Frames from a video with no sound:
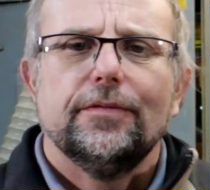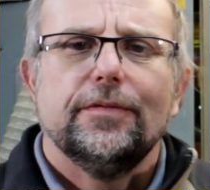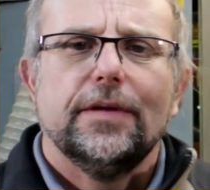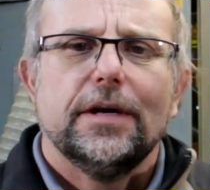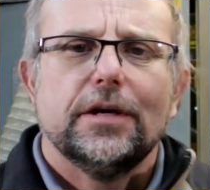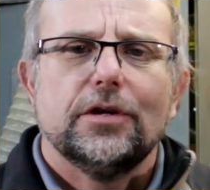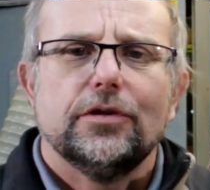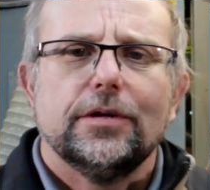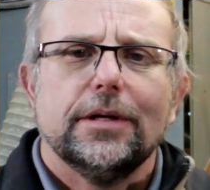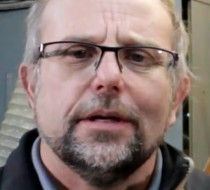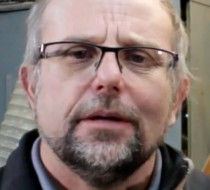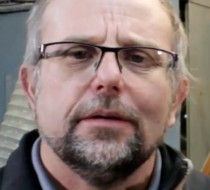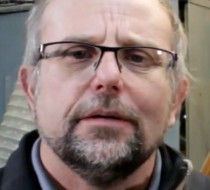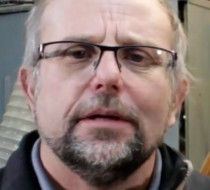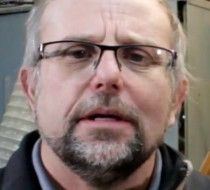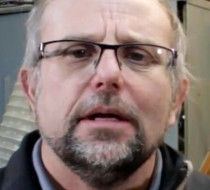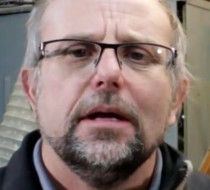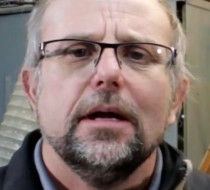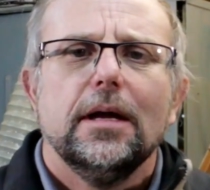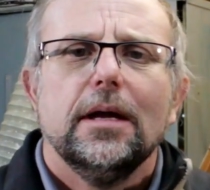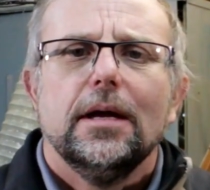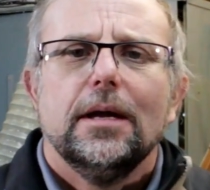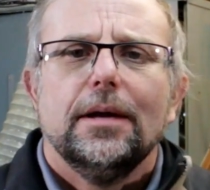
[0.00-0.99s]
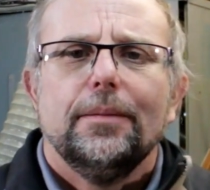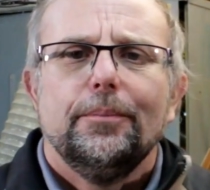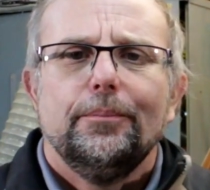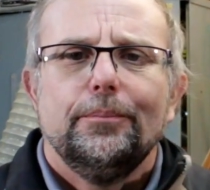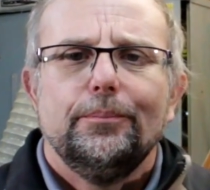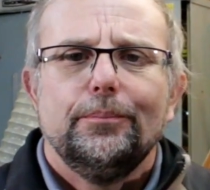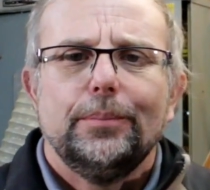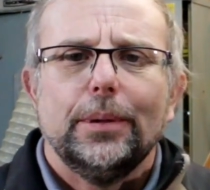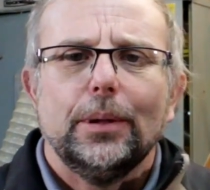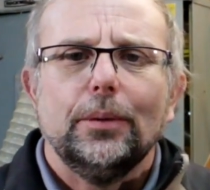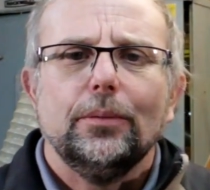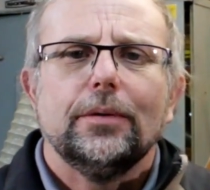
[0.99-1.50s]
functionality
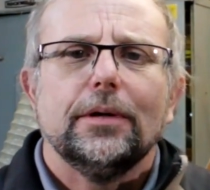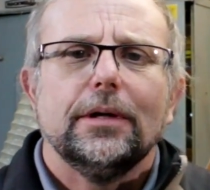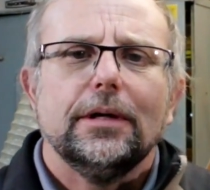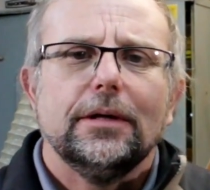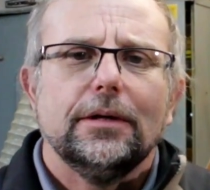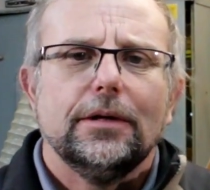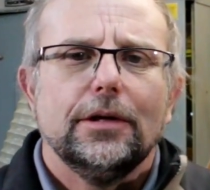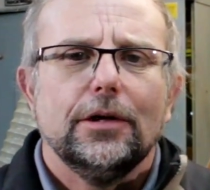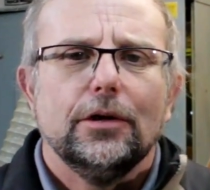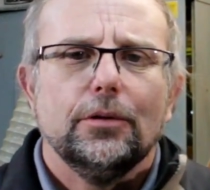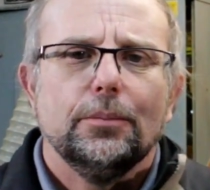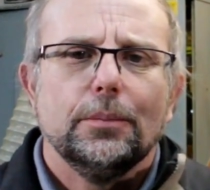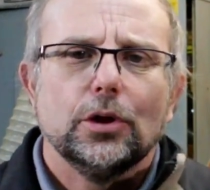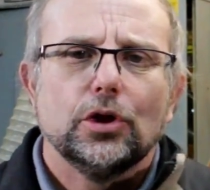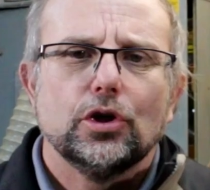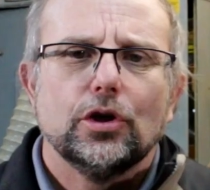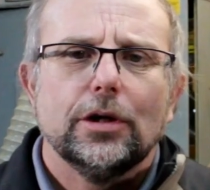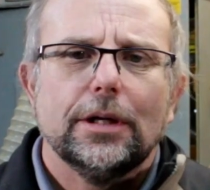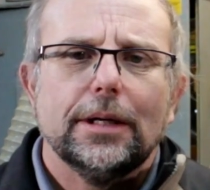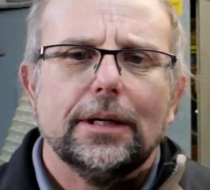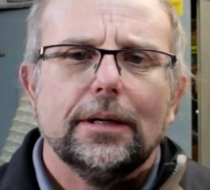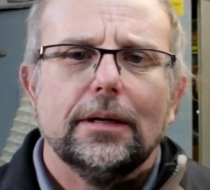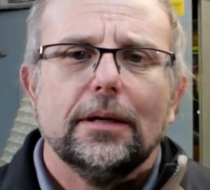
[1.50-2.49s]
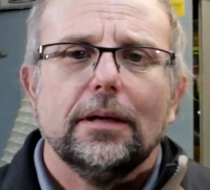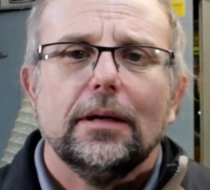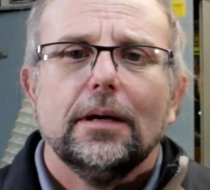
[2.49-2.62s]
built into your machine.